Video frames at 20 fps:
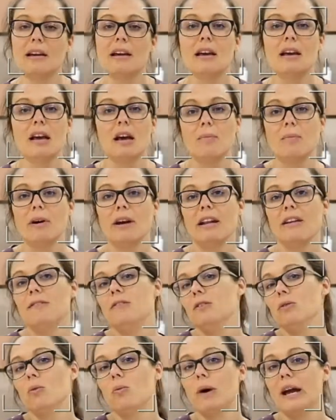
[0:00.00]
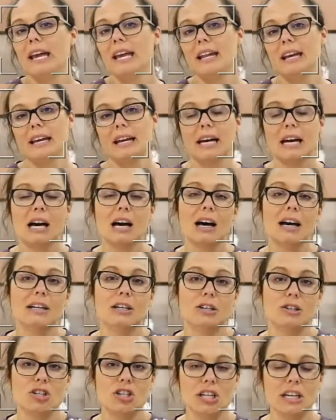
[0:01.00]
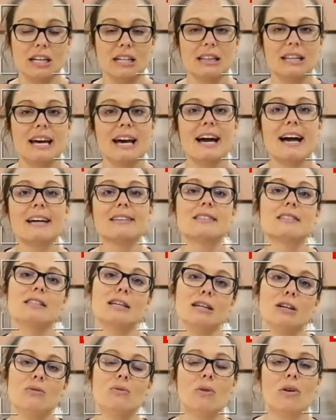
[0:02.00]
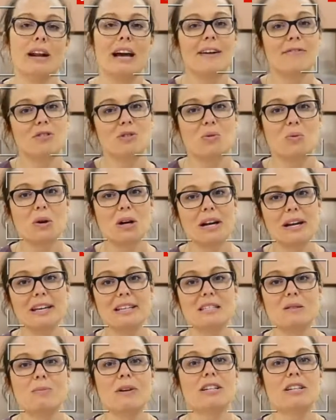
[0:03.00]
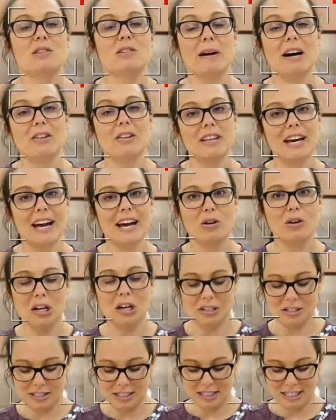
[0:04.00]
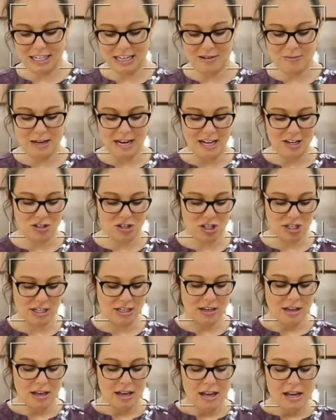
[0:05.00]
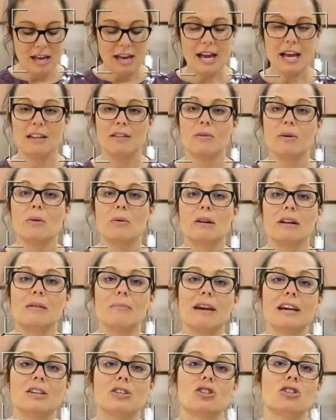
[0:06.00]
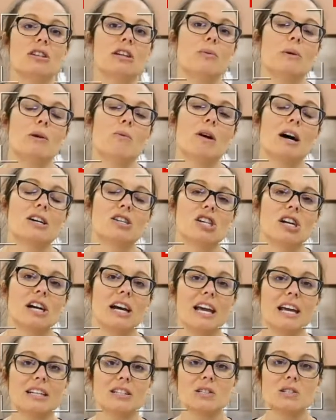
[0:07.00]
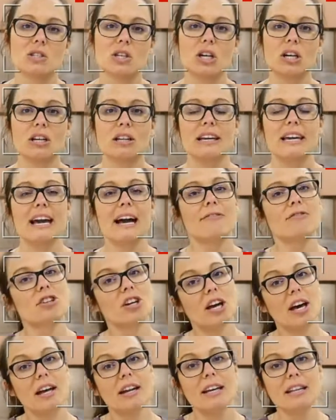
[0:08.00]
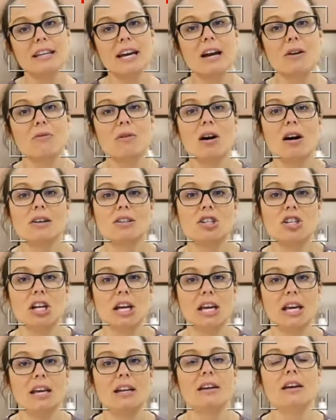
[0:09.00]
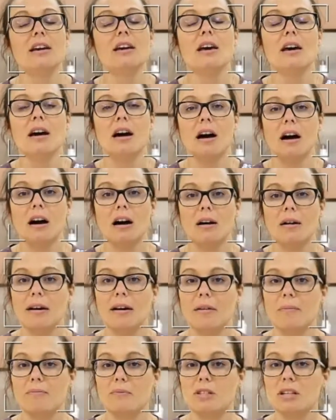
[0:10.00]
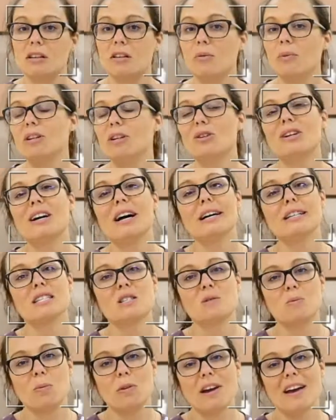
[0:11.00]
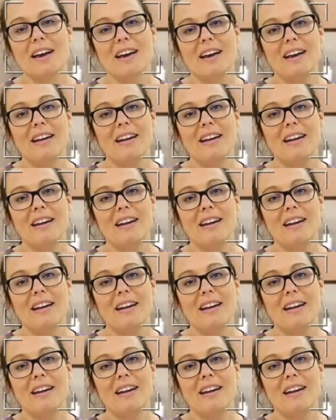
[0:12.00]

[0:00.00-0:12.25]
But if you wait and cut your chicken last, then you won't have to worry as much about that cross-contamination. And then we want to make sure that we wash our hands thoroughly after cutting that raw chicken so that we do not spread